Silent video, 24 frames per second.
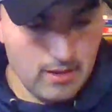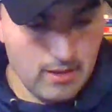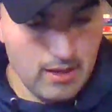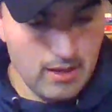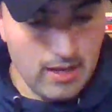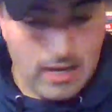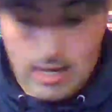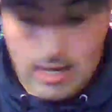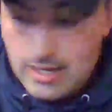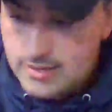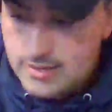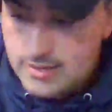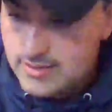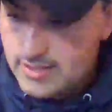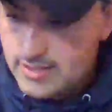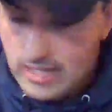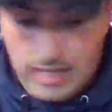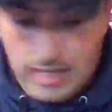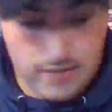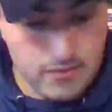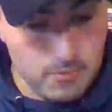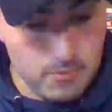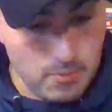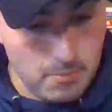Hans
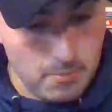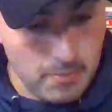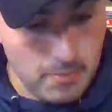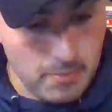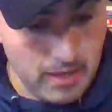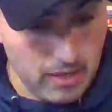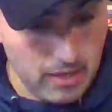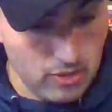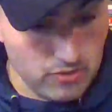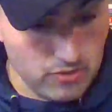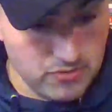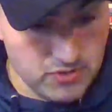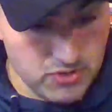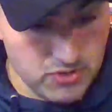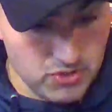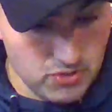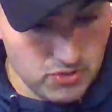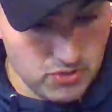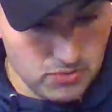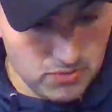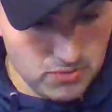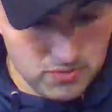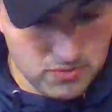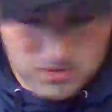gave him a pair of
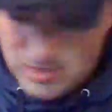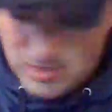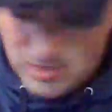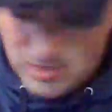shoes